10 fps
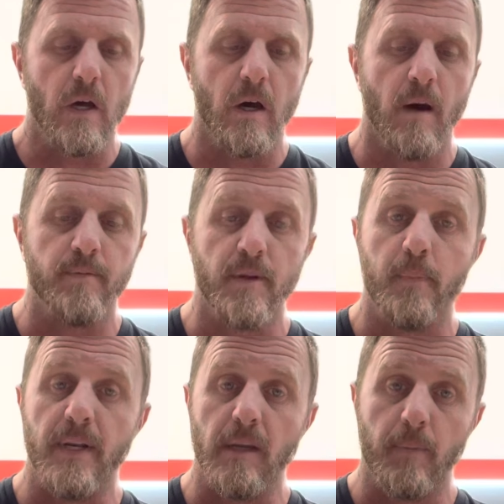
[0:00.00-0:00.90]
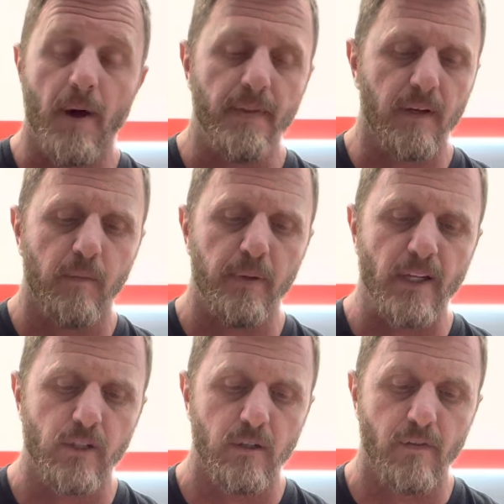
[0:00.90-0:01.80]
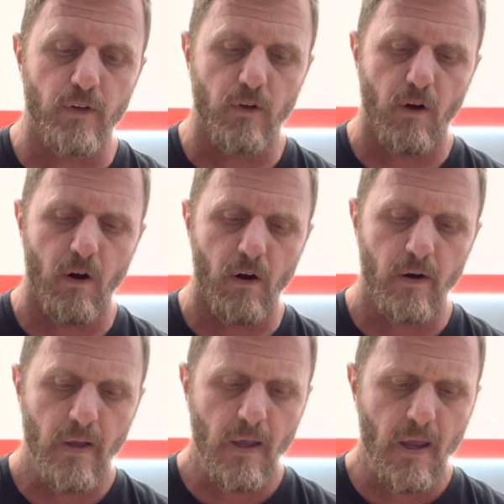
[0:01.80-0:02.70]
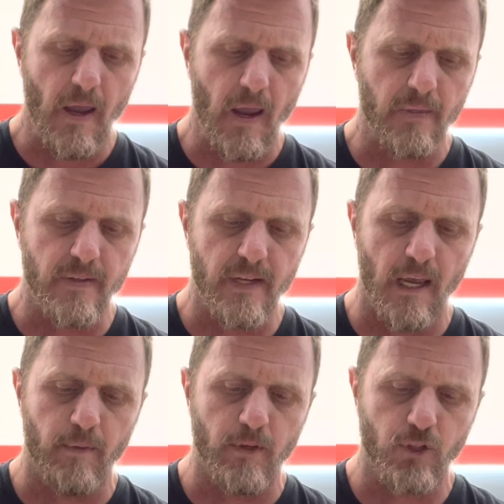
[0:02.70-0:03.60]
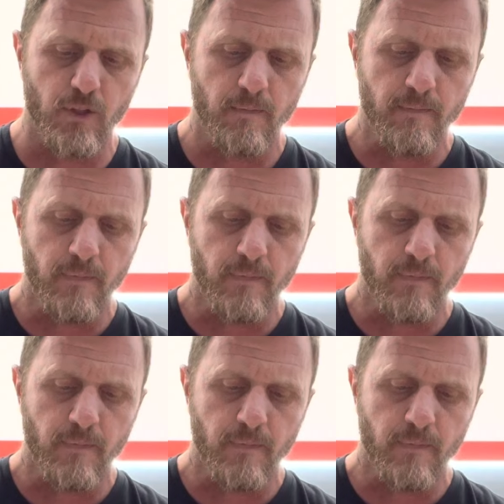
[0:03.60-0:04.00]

depending upon the complexity of your car and the damage.